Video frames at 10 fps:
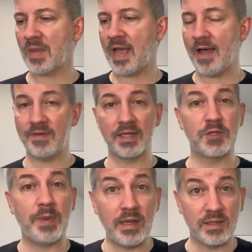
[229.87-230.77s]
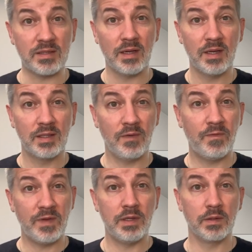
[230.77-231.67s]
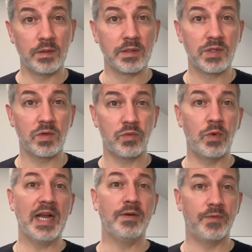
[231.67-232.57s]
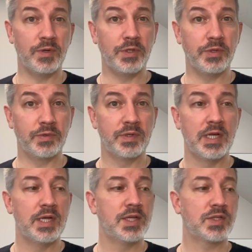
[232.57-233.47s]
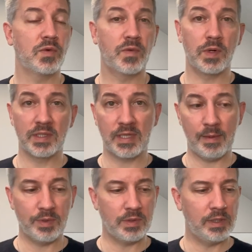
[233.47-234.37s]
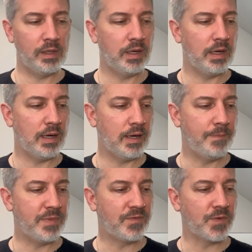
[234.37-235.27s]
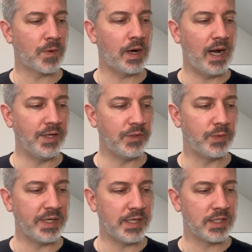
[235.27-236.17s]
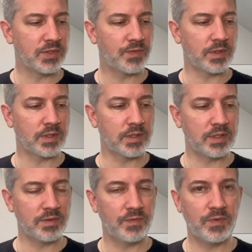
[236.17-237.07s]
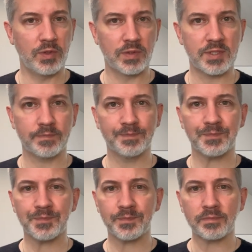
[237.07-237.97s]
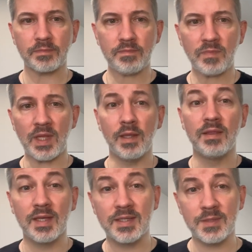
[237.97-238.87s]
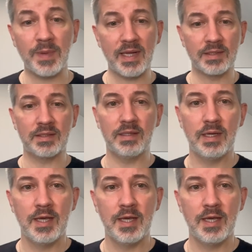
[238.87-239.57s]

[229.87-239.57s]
having a space that feels right for you. So, for example, before I do readings for folks in this space,